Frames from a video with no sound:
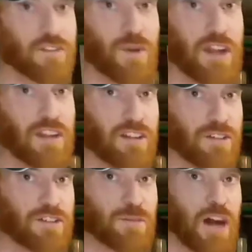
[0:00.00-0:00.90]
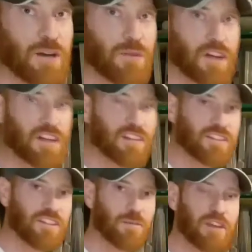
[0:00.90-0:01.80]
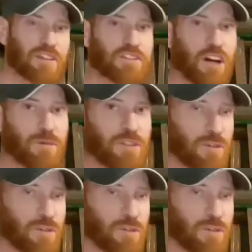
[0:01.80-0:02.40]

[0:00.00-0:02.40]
you're ready to do some hot mudding. It's going to make your job